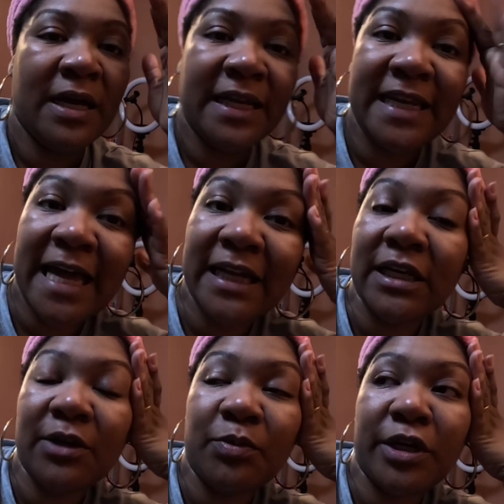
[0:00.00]

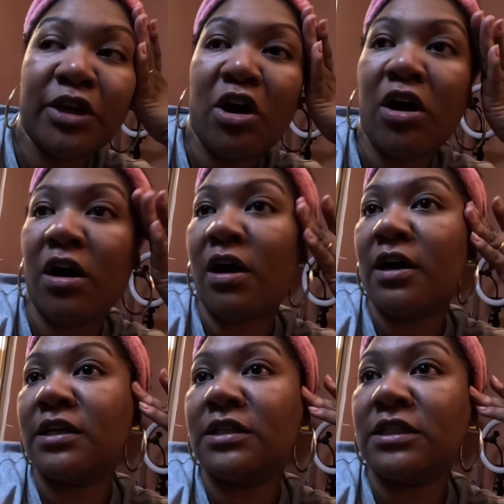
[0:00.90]
Nettie. We
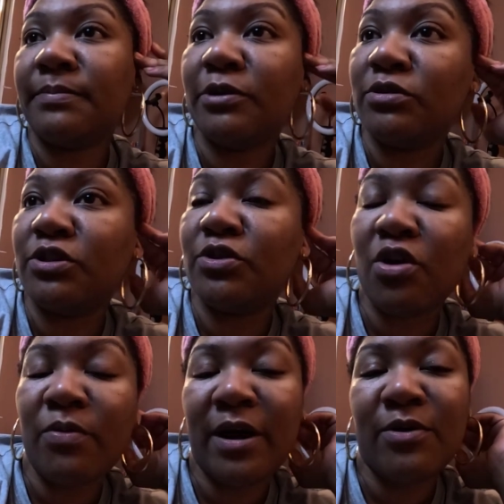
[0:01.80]
are supposed to
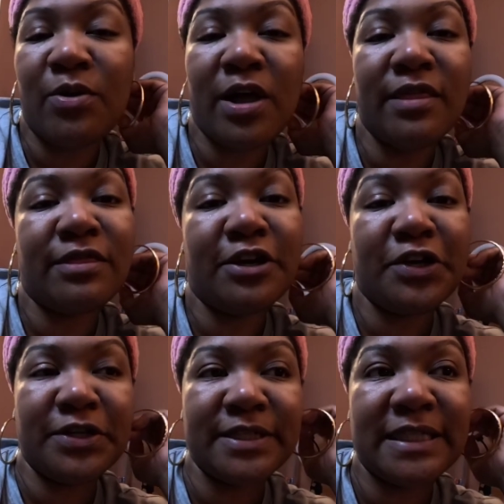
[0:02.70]
go out on
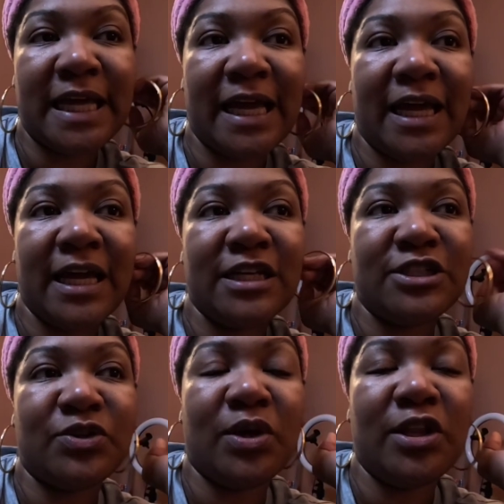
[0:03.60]
Thursday.
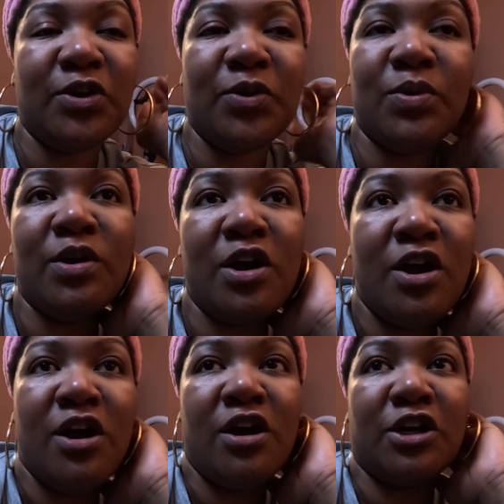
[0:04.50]
So a little
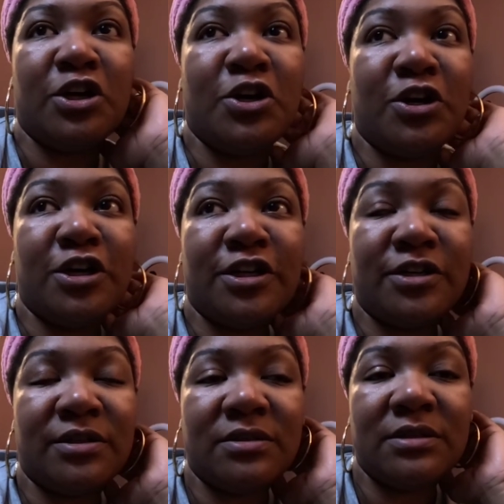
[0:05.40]

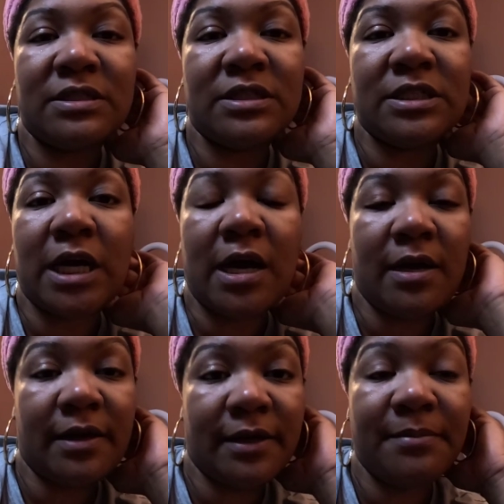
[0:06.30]
girls'
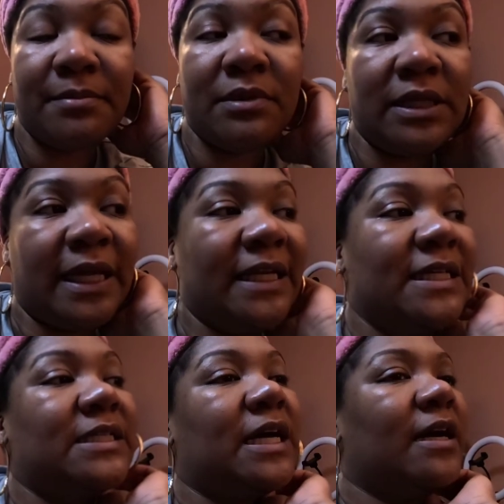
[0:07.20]
time,
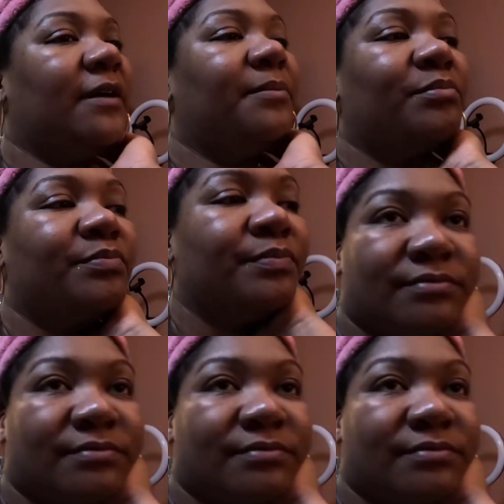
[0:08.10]
ladies' time.